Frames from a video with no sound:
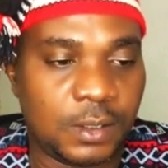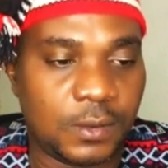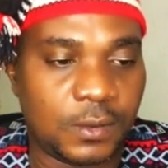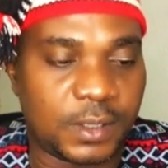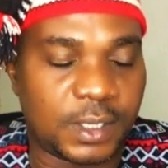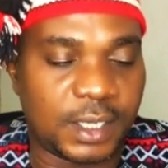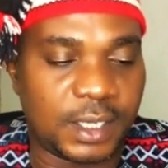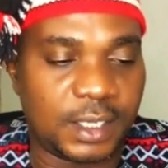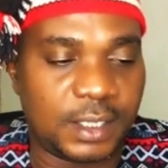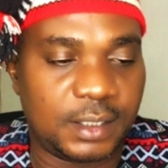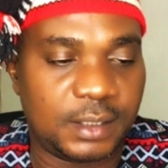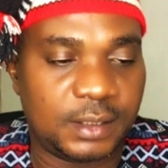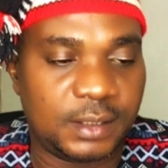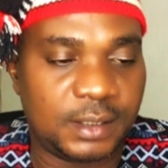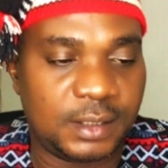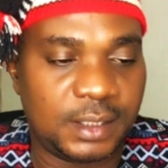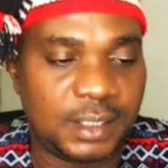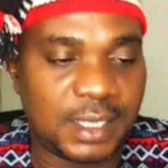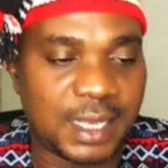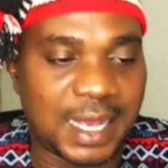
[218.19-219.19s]
Okay,
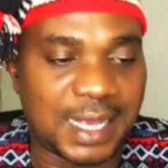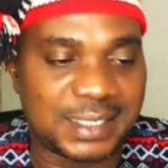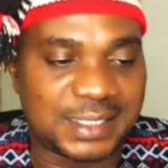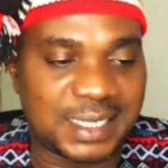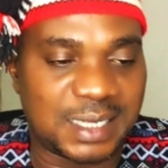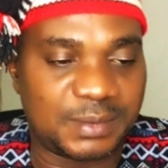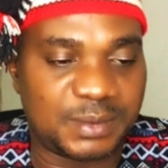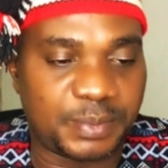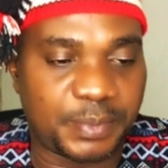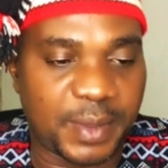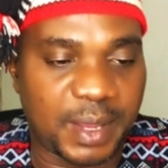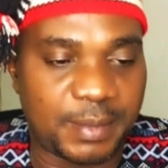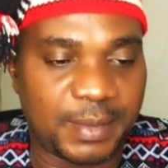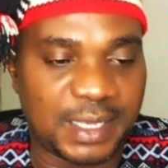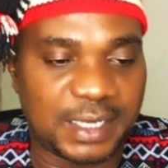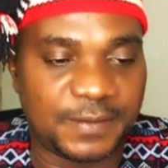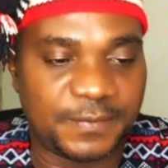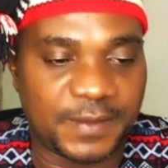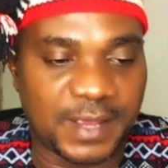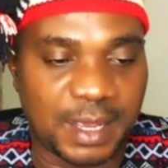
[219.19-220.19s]
accept
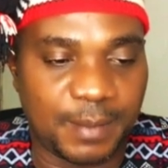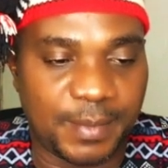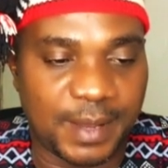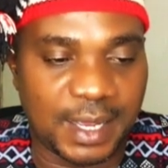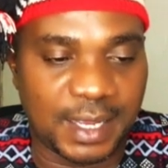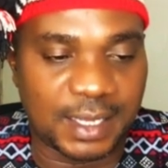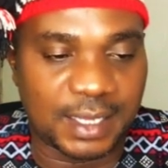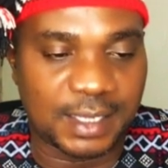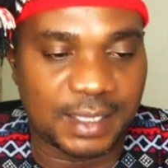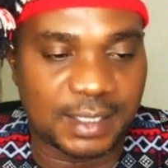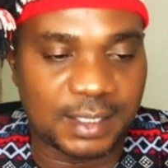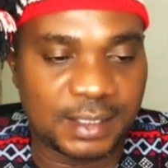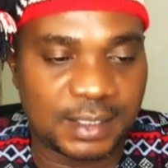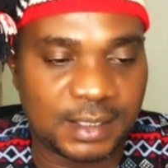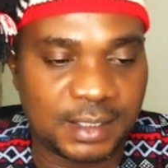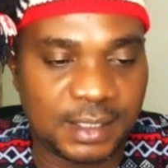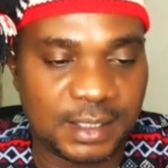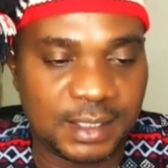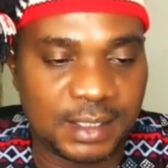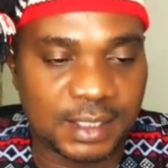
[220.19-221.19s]
payment via bank,
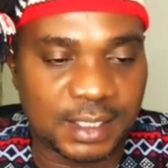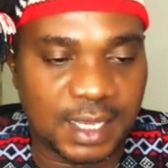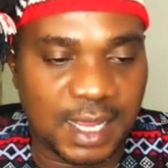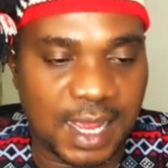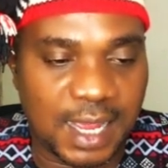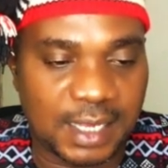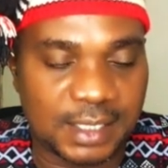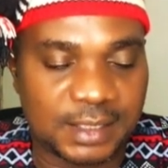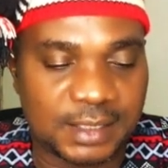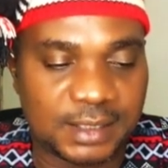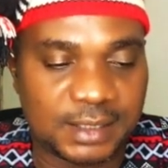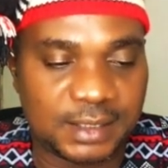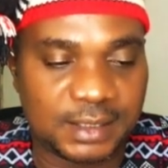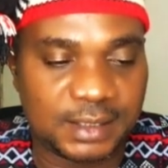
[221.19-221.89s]
card,